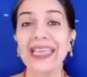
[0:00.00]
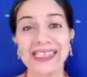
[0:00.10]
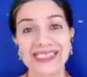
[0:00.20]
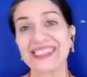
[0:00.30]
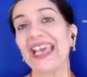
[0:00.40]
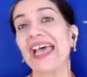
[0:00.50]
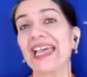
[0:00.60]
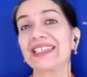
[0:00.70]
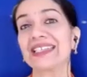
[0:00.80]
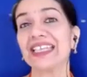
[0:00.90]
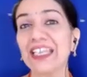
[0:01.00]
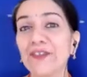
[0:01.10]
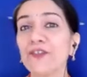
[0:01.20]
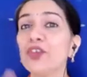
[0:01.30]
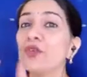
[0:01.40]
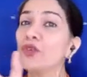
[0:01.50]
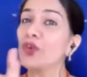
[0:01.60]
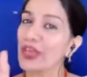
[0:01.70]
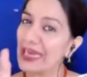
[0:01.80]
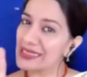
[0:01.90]
is that if you
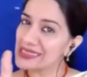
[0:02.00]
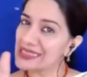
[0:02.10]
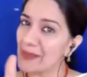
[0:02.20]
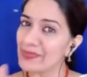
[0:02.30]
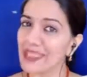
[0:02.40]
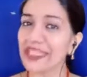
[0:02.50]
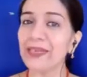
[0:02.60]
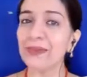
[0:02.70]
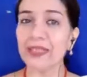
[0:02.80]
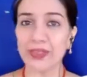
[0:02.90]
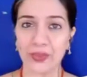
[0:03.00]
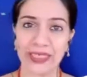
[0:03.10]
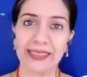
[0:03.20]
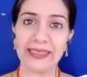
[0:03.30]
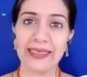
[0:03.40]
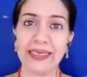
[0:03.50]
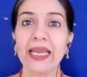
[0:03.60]
forget something in between,